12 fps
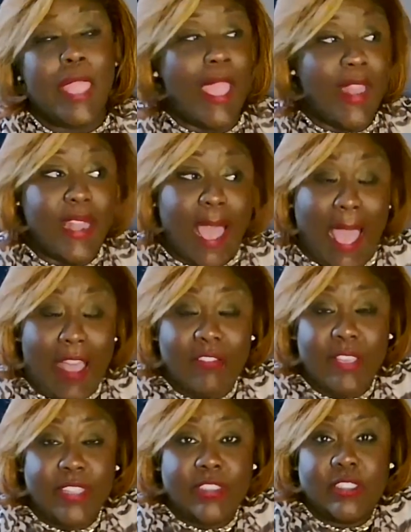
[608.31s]
And I've
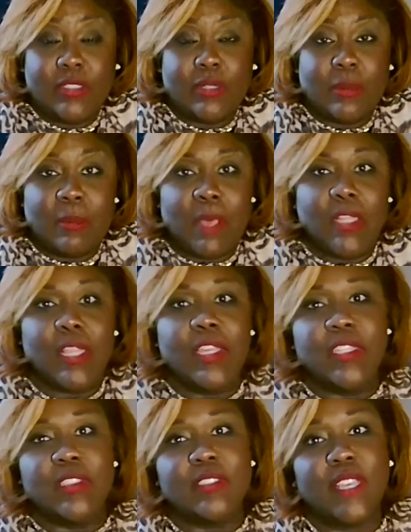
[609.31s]
had to tell some of my
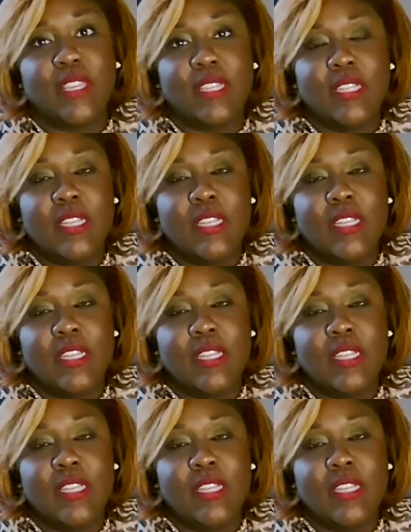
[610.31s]
clients that.